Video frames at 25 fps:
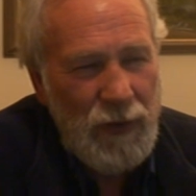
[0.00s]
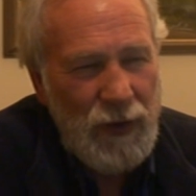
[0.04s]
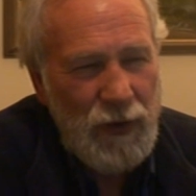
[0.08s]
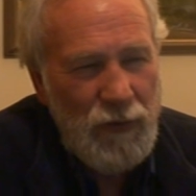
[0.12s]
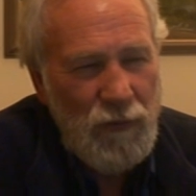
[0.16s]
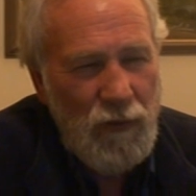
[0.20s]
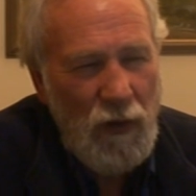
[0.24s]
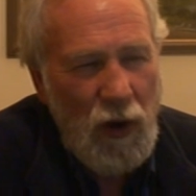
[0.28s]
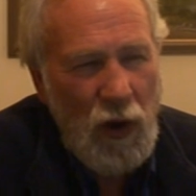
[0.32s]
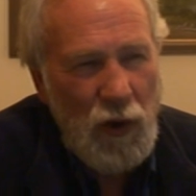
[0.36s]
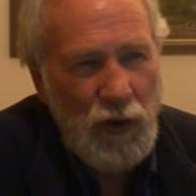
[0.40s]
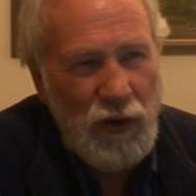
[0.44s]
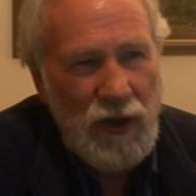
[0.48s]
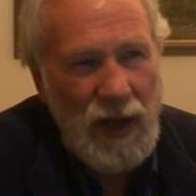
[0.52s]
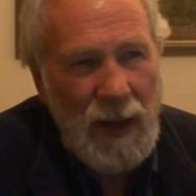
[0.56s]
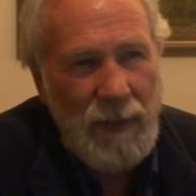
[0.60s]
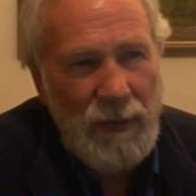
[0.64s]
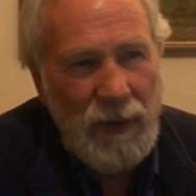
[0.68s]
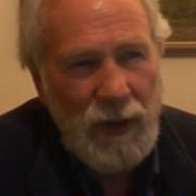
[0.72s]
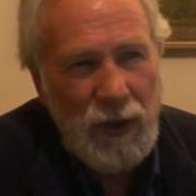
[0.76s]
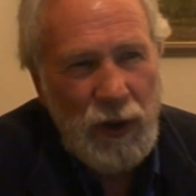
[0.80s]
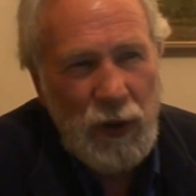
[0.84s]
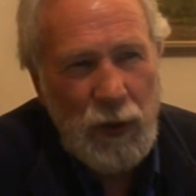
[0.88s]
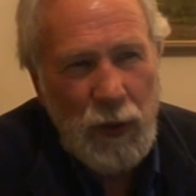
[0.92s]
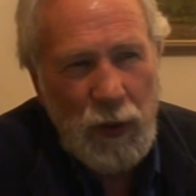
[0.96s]
he rose
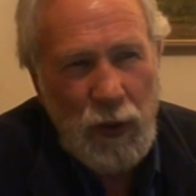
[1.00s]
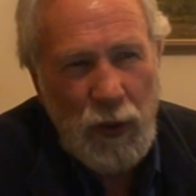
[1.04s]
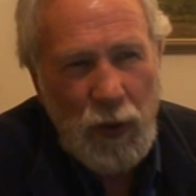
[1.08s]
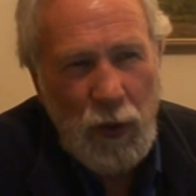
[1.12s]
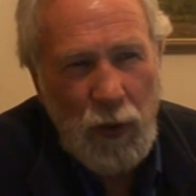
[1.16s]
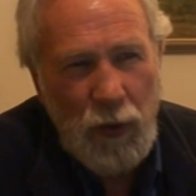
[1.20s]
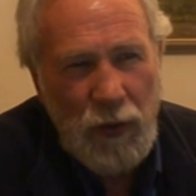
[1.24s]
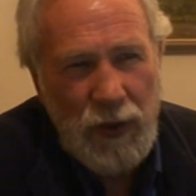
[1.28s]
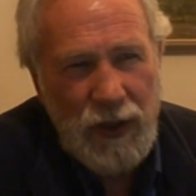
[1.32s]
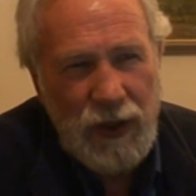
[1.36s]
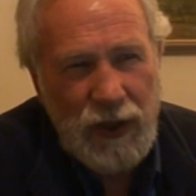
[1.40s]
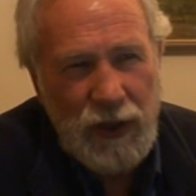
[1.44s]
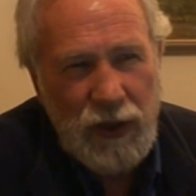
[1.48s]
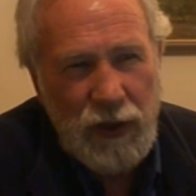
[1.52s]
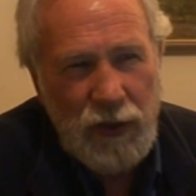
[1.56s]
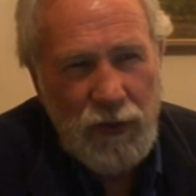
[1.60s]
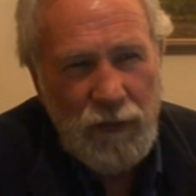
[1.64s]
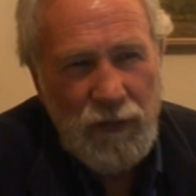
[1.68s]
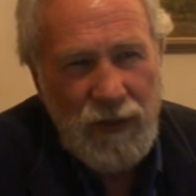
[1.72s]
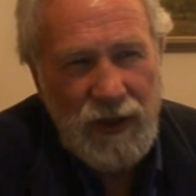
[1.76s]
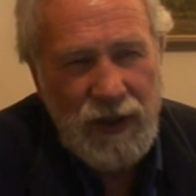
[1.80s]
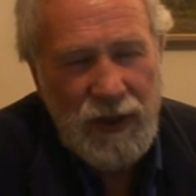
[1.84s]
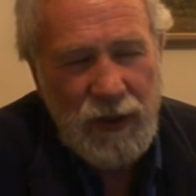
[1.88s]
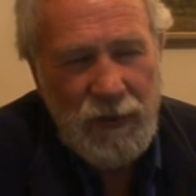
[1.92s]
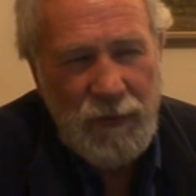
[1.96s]
up into a glorious
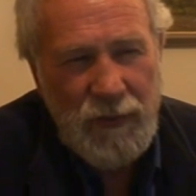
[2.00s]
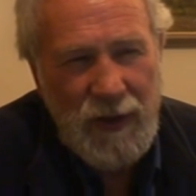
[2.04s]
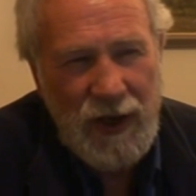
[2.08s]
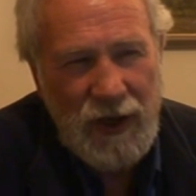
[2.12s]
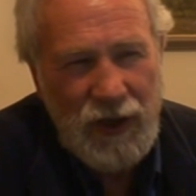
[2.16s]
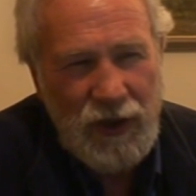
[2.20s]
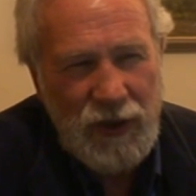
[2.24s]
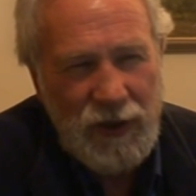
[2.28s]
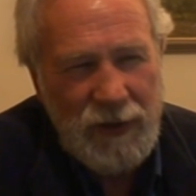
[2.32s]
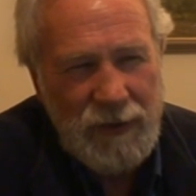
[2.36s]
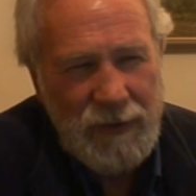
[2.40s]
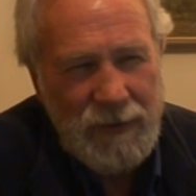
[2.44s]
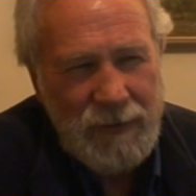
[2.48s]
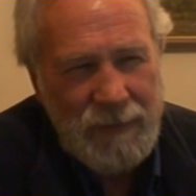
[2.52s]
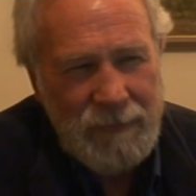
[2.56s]
resurrection.